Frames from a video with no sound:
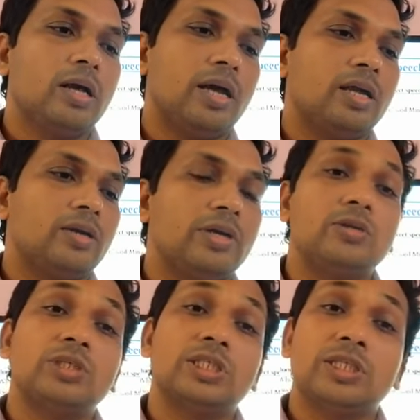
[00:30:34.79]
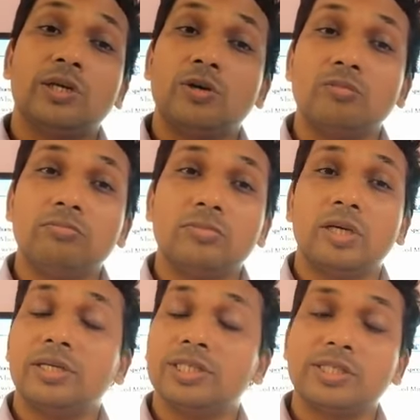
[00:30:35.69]
and try to stay
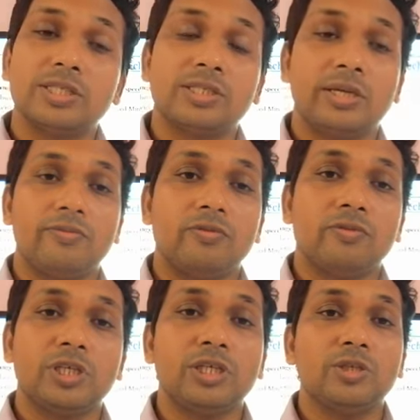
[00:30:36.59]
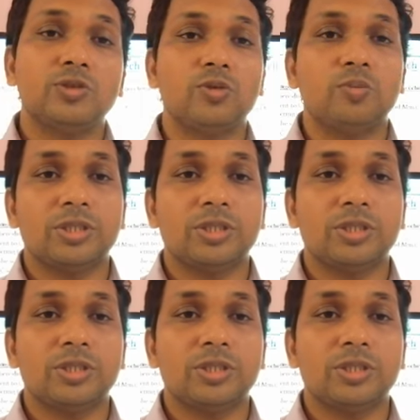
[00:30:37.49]
home and stay safe. Thank you so